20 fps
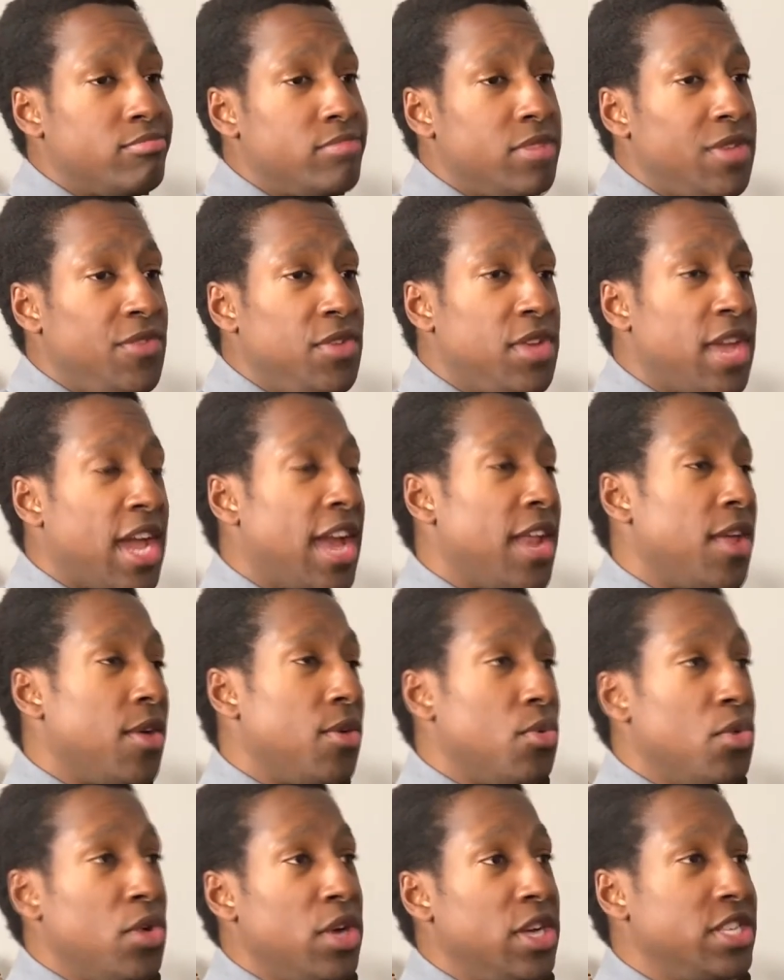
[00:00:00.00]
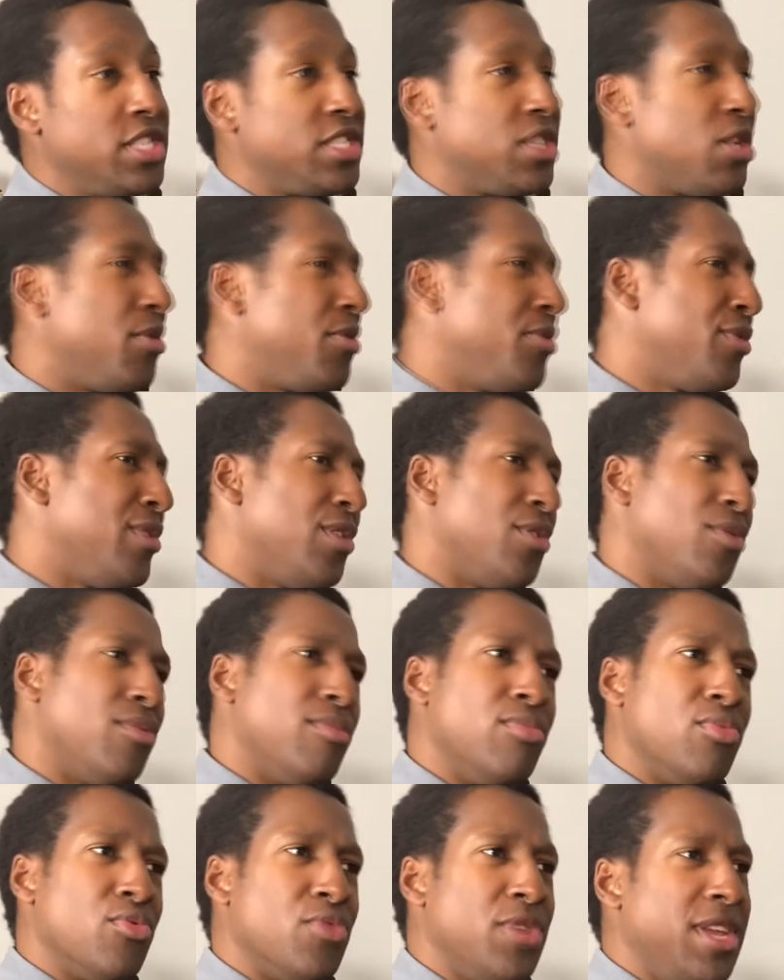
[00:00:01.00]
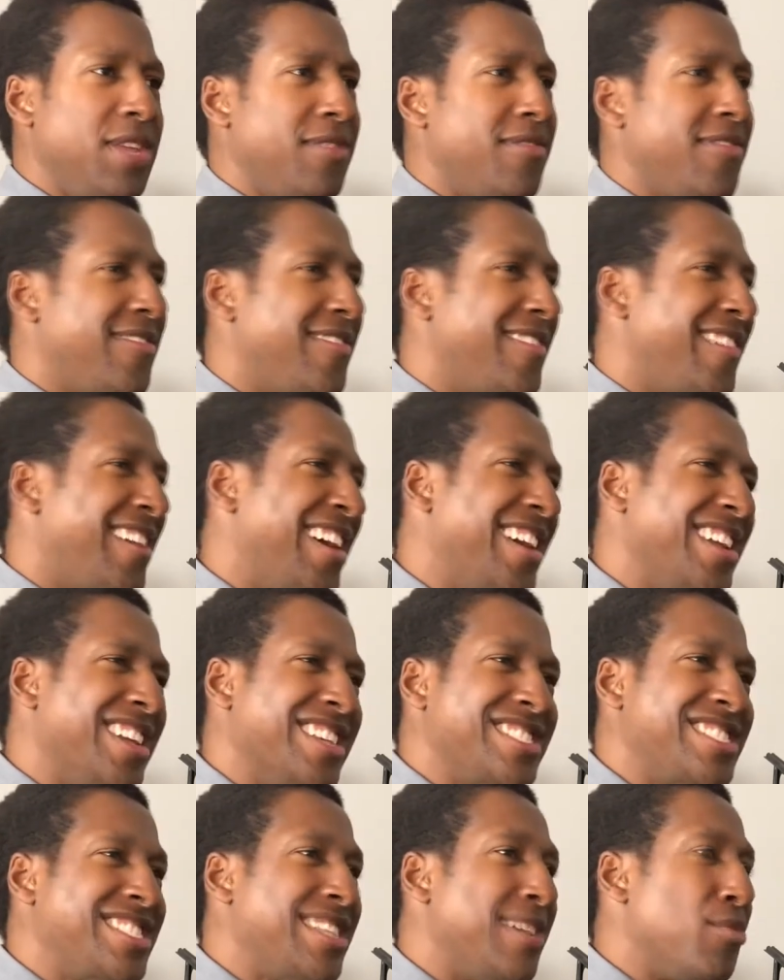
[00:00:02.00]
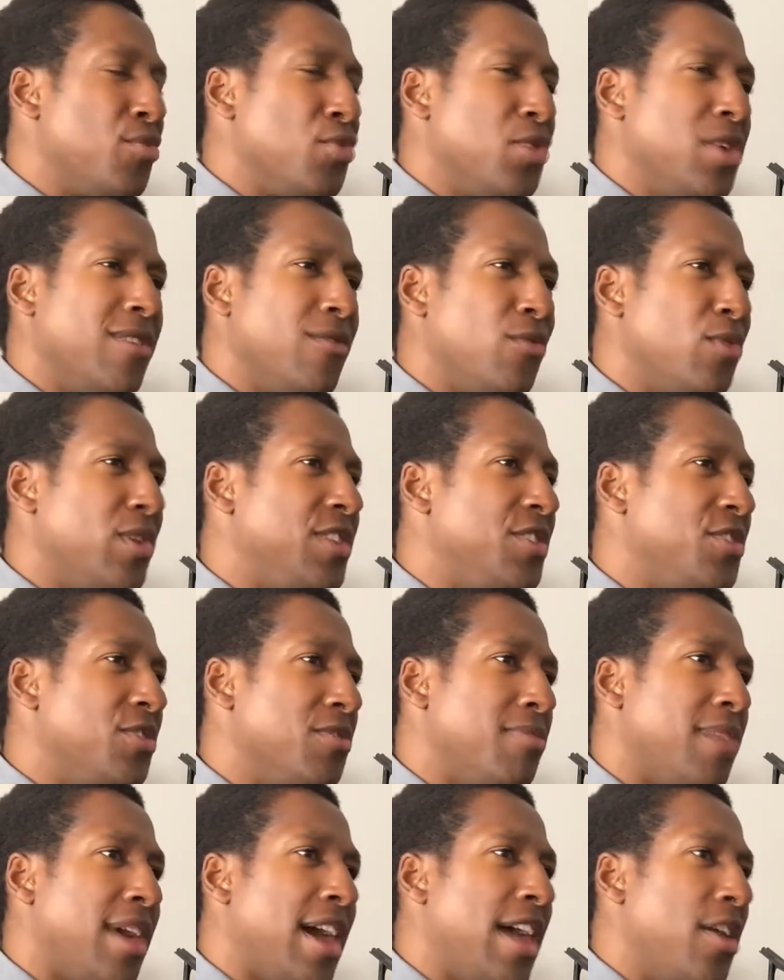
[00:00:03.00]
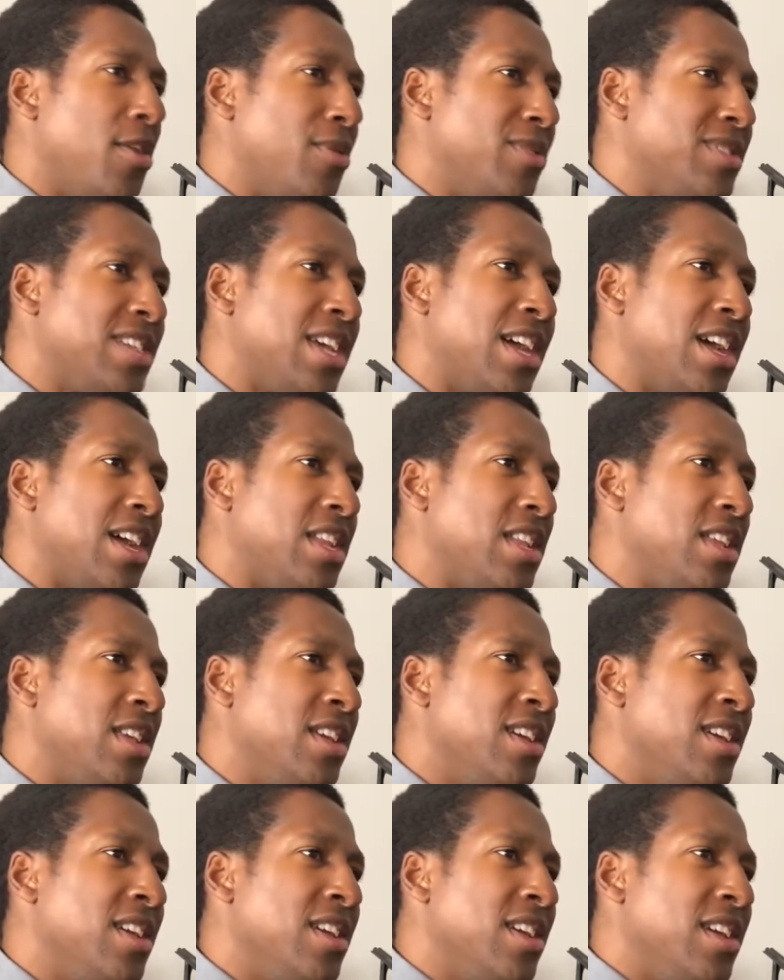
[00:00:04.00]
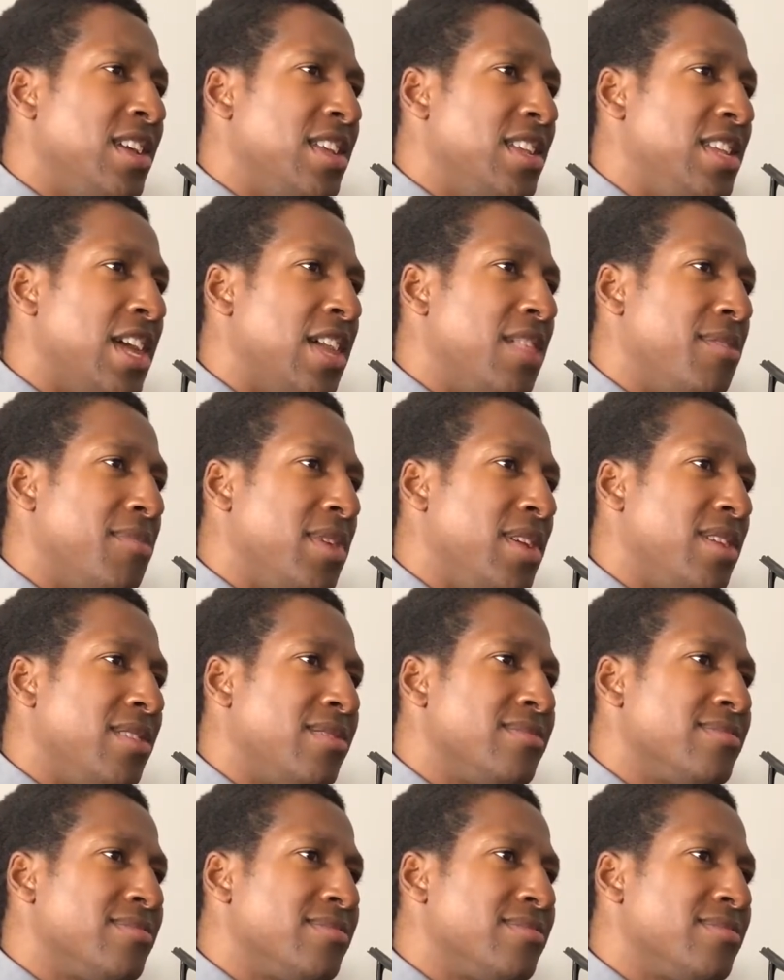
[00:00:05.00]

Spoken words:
If you kind of would just go through a little brief, I guess, summary of what your bio was kind of telling me.